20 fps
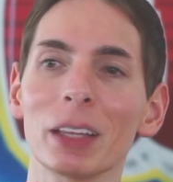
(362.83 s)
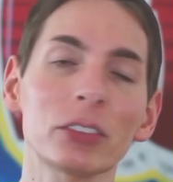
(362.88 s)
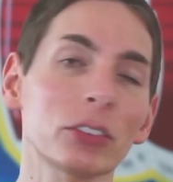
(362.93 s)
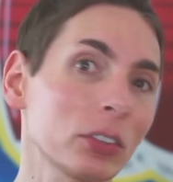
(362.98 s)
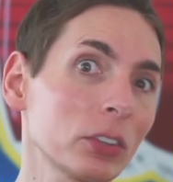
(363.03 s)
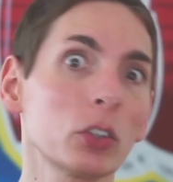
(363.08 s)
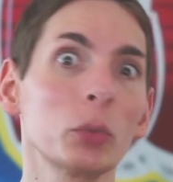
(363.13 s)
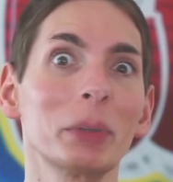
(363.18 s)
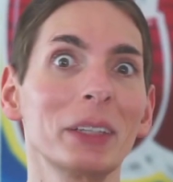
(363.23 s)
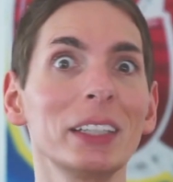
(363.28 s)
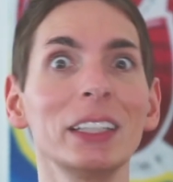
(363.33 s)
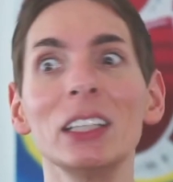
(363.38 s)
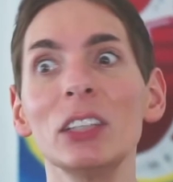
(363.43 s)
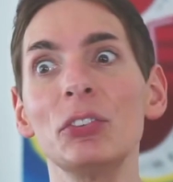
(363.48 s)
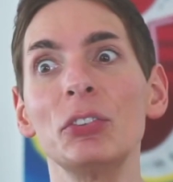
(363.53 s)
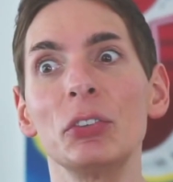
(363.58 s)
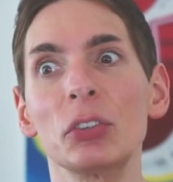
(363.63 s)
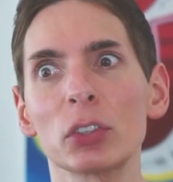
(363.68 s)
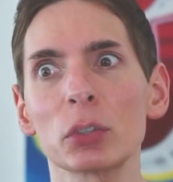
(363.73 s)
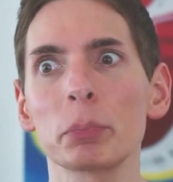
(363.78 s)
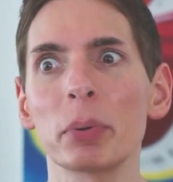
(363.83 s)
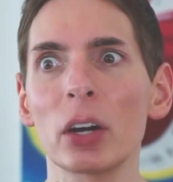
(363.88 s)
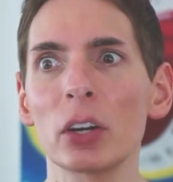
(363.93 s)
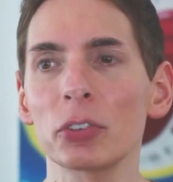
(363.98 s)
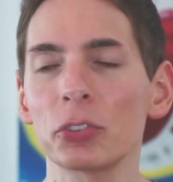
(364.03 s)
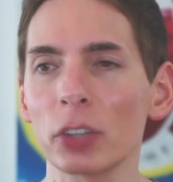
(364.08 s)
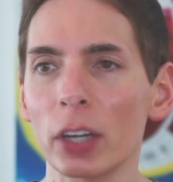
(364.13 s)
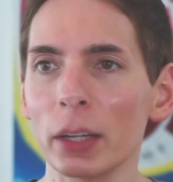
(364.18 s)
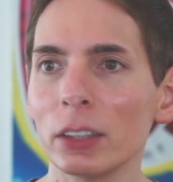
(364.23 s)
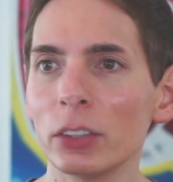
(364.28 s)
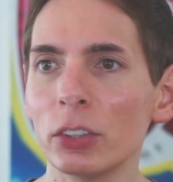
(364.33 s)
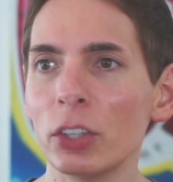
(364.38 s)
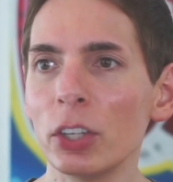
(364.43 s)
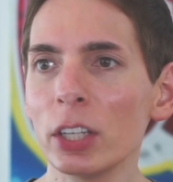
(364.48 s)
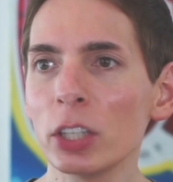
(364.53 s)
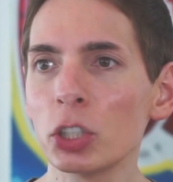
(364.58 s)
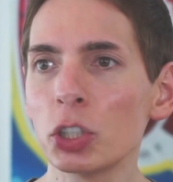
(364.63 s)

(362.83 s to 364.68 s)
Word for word: That's a little bit easier to parse, right? Dig